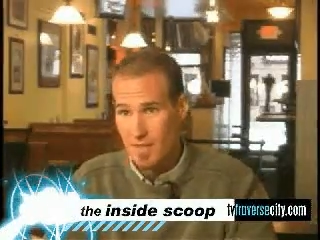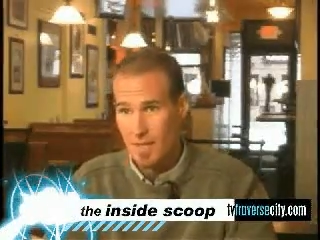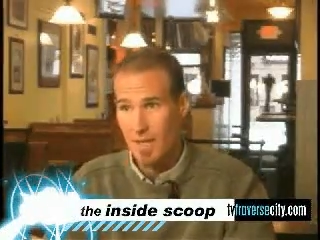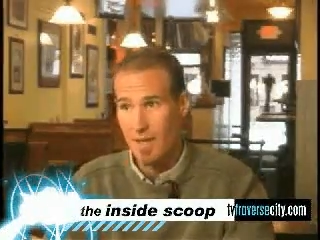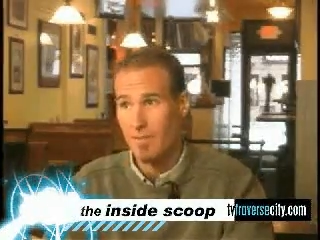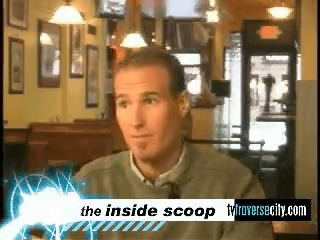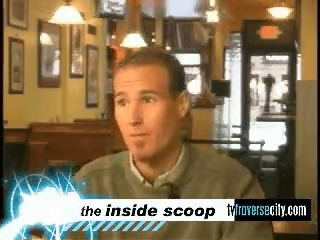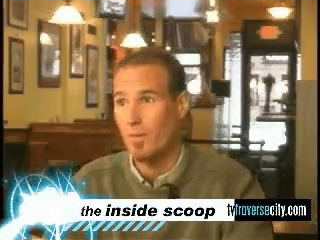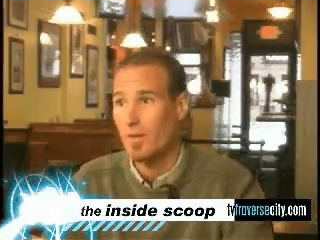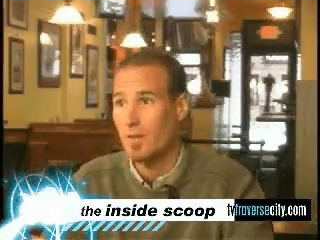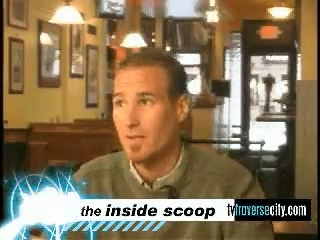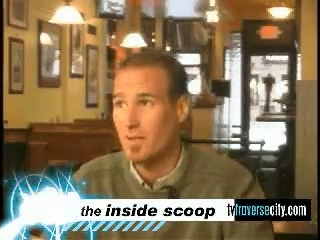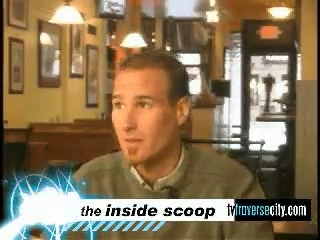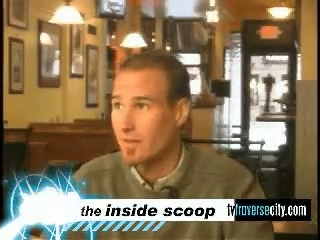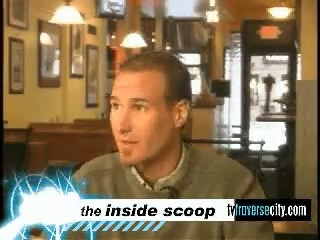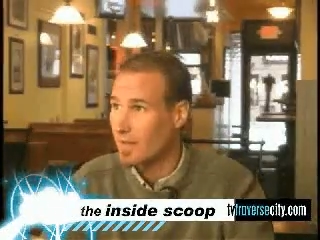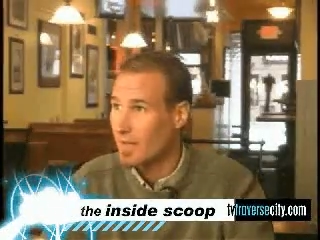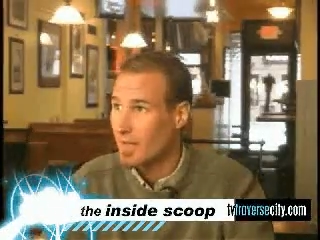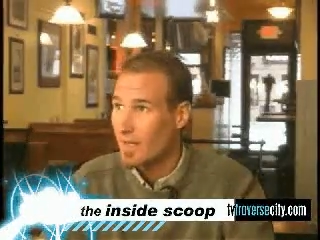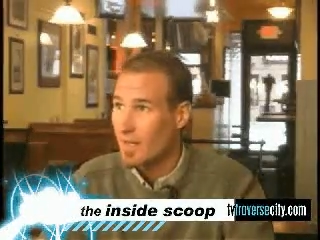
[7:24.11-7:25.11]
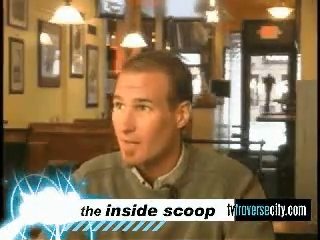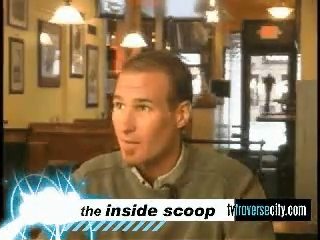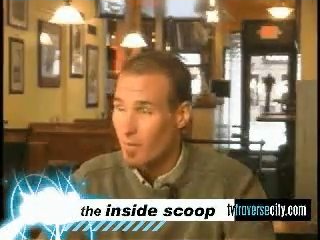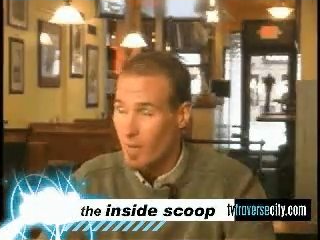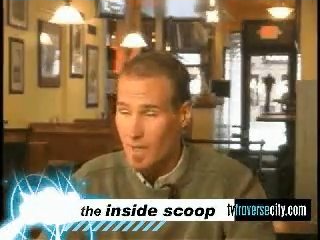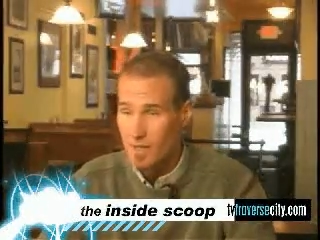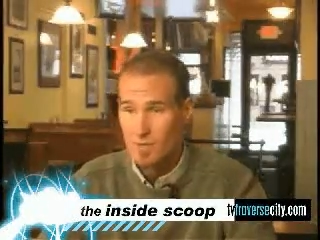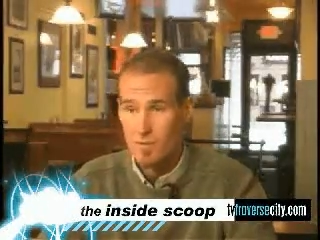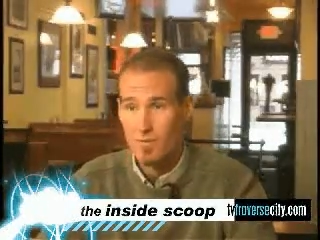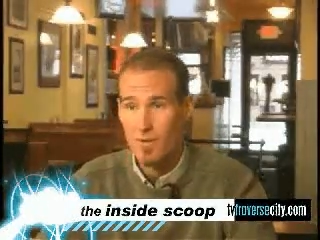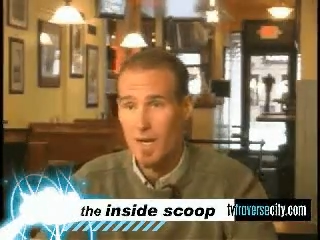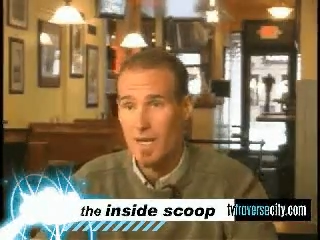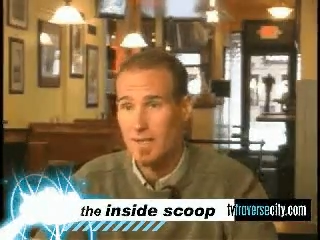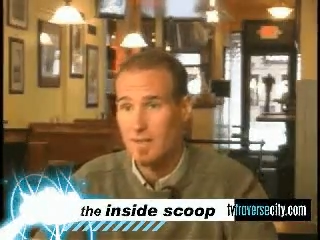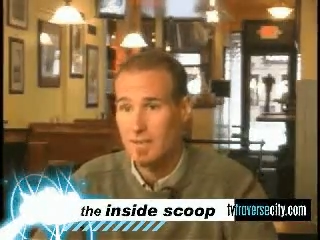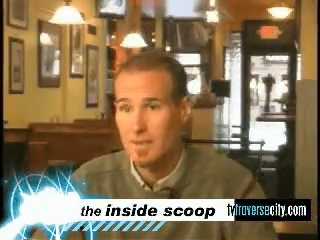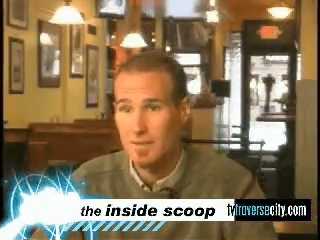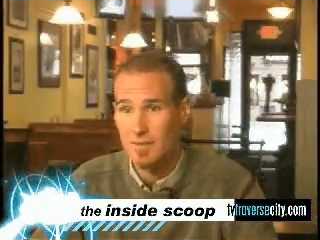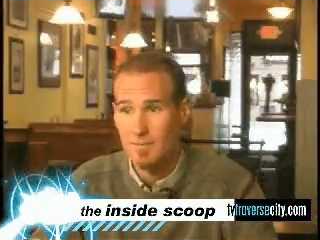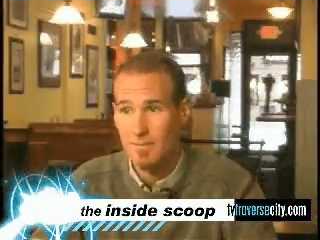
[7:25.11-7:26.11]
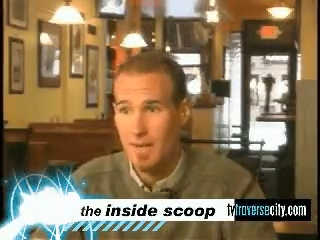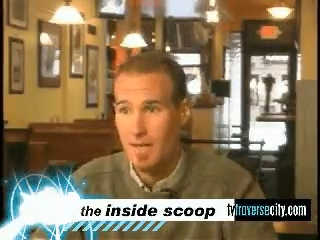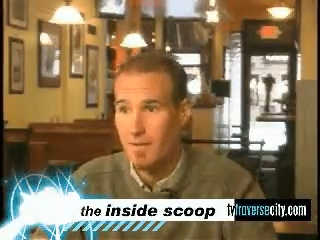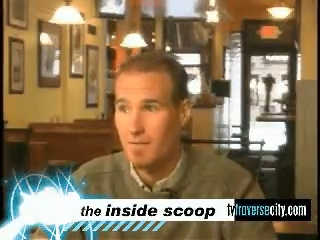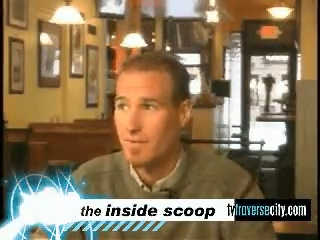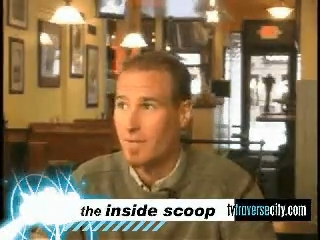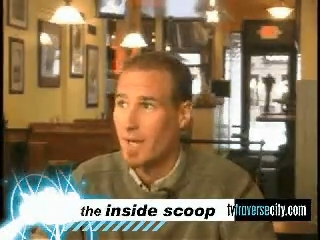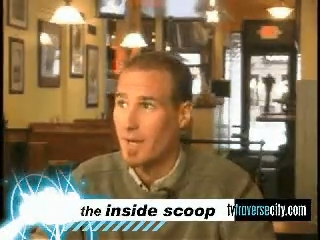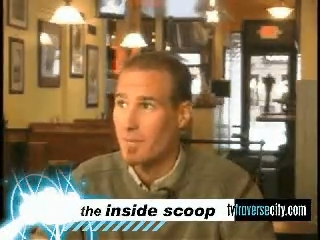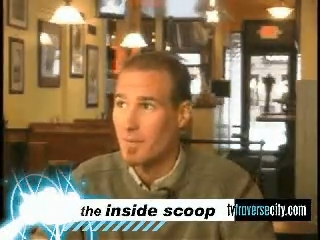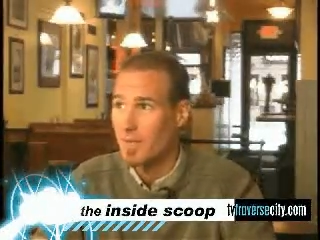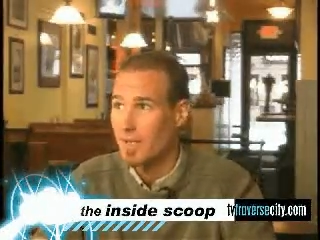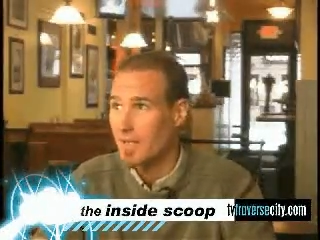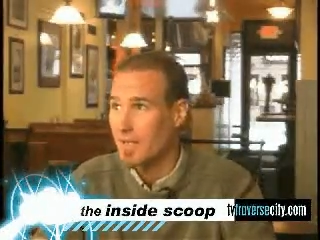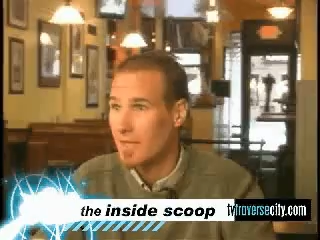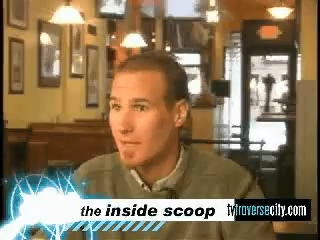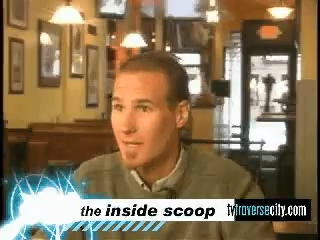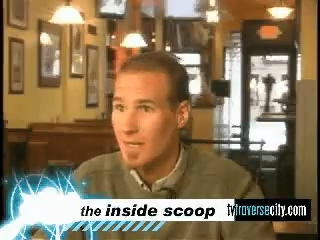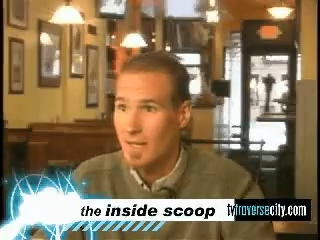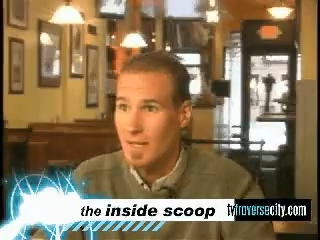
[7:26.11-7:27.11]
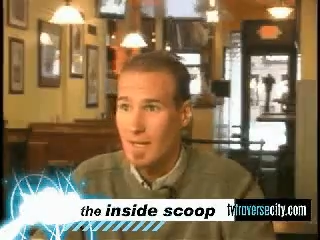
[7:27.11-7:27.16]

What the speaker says: and I've worked in restaurants, and my family